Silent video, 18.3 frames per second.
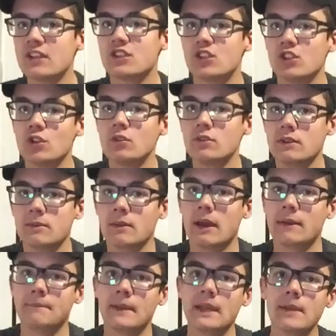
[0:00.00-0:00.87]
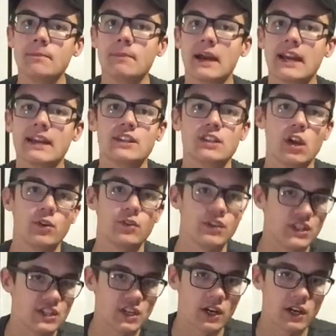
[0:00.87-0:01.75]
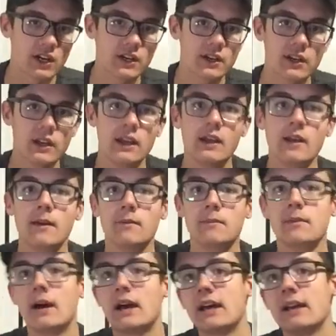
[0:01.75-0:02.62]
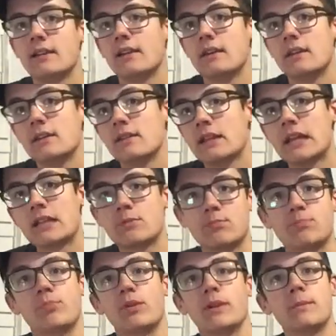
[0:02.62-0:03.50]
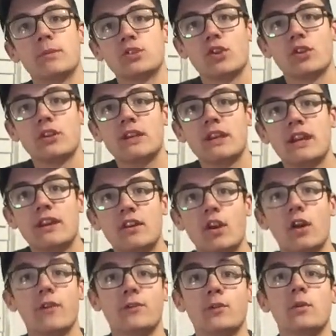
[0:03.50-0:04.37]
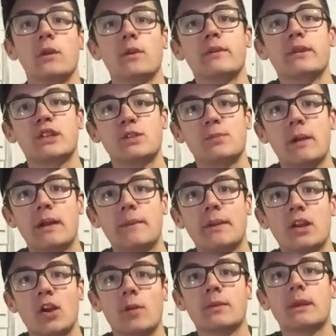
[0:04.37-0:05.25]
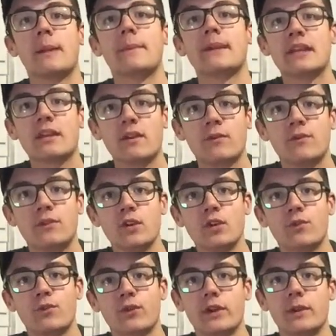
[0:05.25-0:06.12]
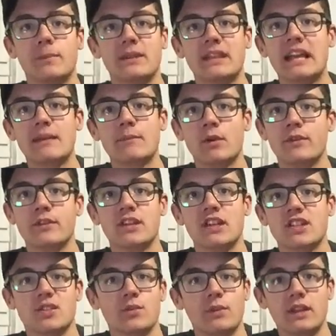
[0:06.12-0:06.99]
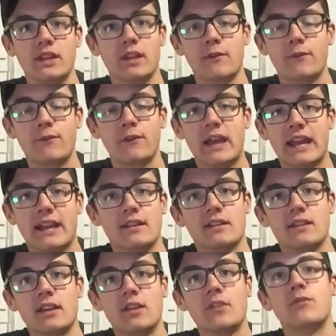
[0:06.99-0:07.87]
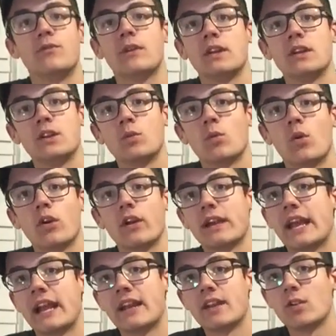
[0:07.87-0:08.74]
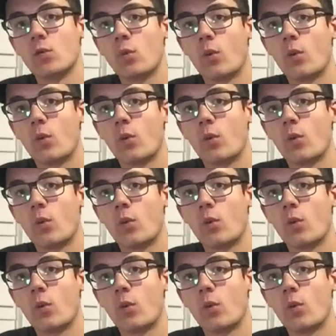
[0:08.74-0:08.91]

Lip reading: a suit made by Tony Stark, but that's pretty much all you need to know. If you want to watch Spider-Man Homecoming, feel free, but that movie doesn't really affect Infinity War in any